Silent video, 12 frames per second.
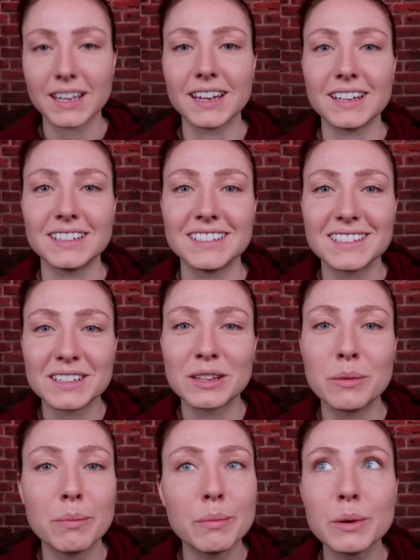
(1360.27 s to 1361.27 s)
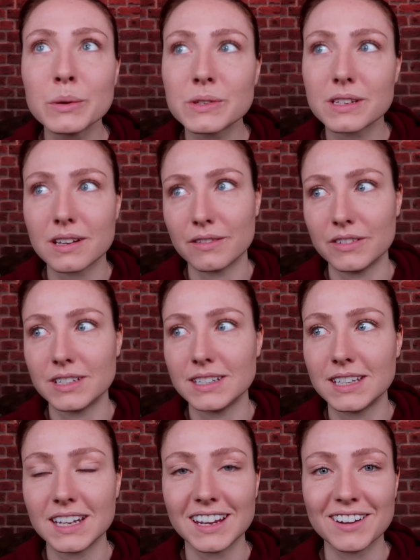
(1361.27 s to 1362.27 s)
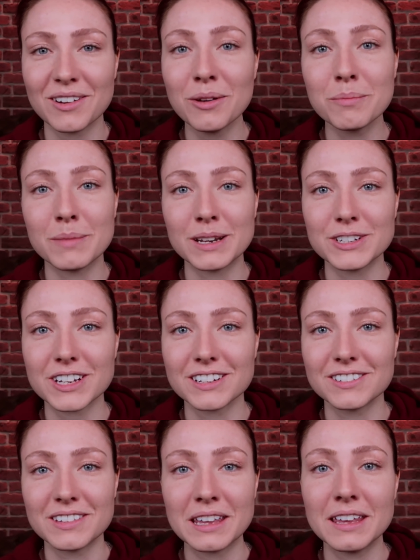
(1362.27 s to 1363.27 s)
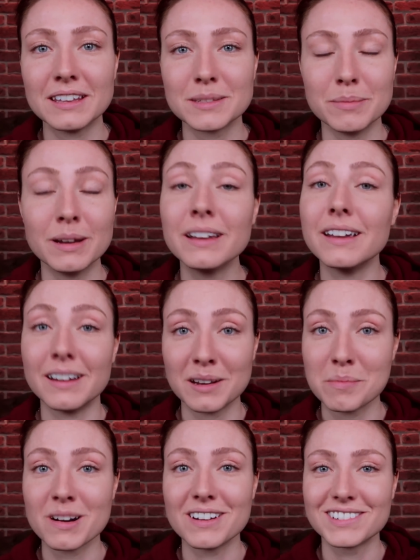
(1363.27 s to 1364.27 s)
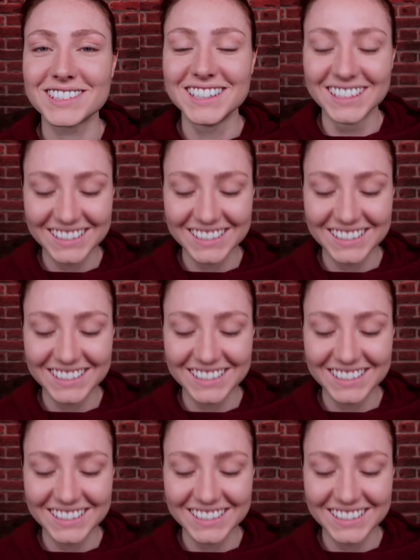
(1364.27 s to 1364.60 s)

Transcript: and the most coveted thing on my channel is my eyebrows.